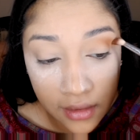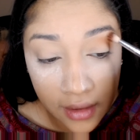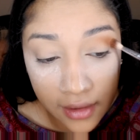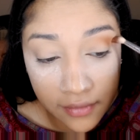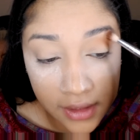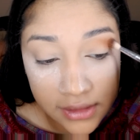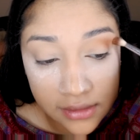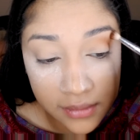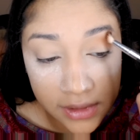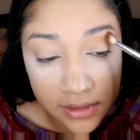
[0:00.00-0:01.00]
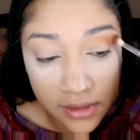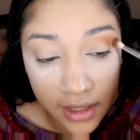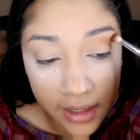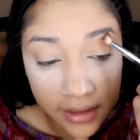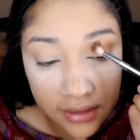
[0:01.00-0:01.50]
I've also been
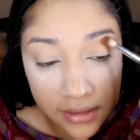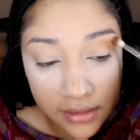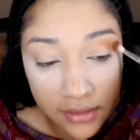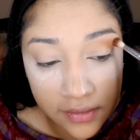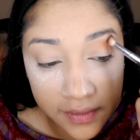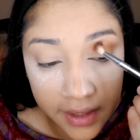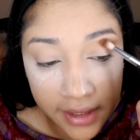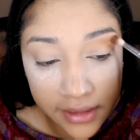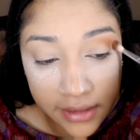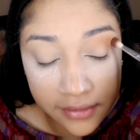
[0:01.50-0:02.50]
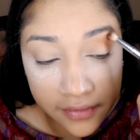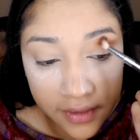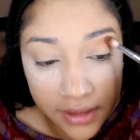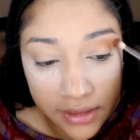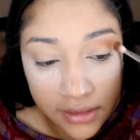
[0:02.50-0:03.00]
trying to do like
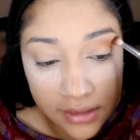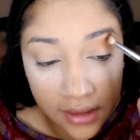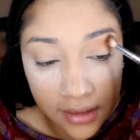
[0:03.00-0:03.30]
different